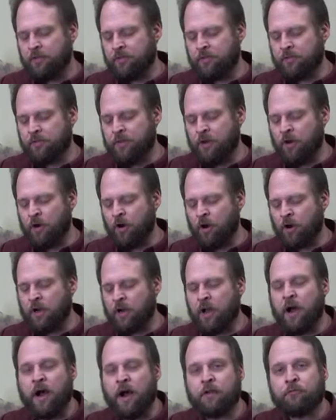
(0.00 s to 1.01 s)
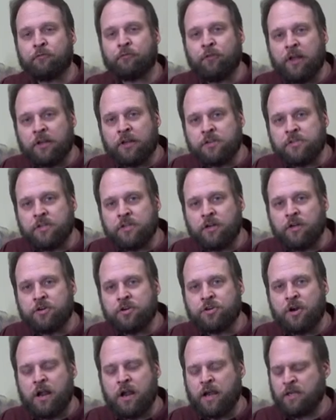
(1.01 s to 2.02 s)
There are conflicts that are
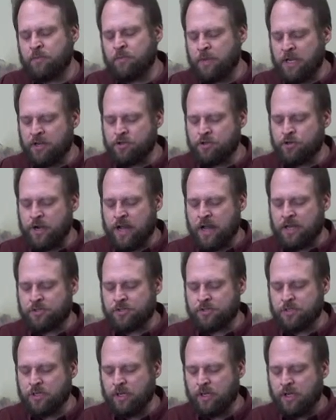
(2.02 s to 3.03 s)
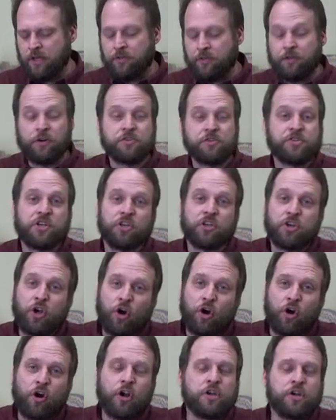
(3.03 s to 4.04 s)
trying to be addressed. There's
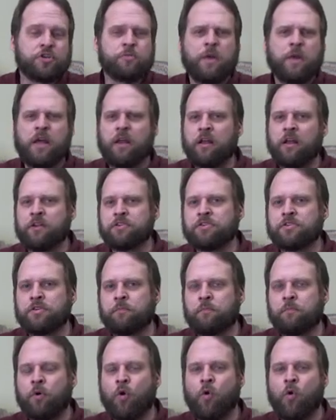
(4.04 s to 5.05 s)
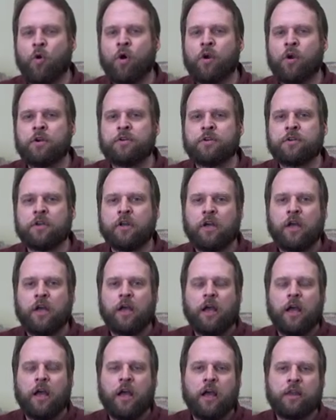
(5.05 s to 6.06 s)
encouragement and support.
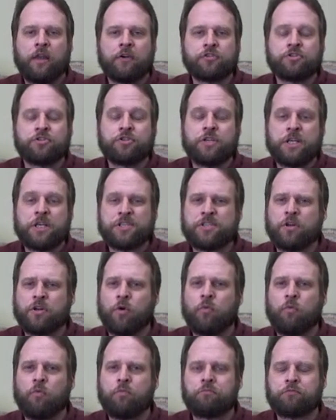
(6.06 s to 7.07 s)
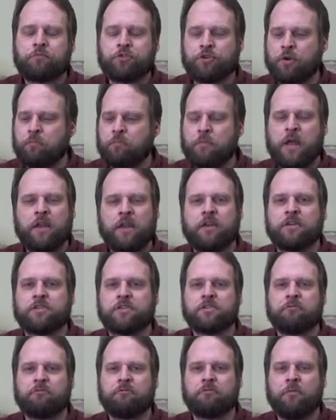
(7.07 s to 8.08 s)
And there's just a
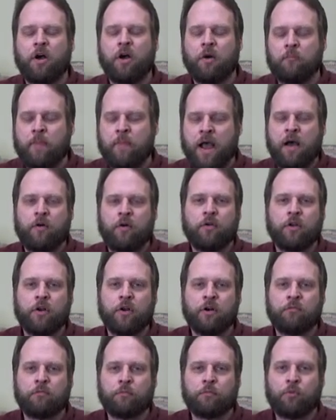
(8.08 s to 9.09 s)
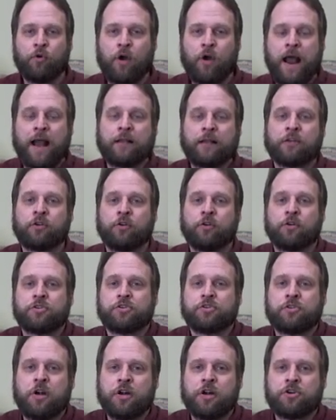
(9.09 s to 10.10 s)
tremendous amount of practical
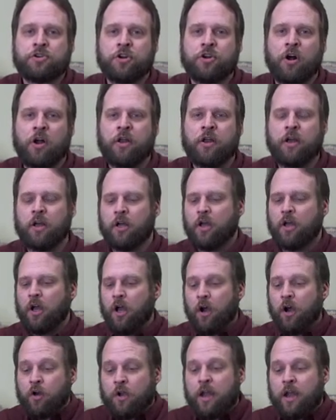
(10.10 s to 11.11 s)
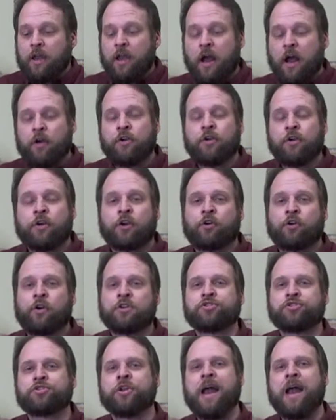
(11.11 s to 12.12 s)
instruction on, okay, now you're a
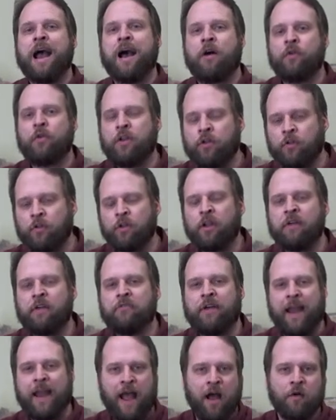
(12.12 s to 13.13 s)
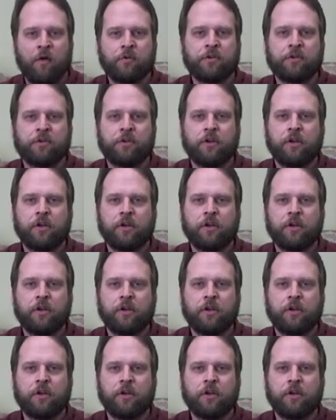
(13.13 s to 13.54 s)
Christian, how do you live it out?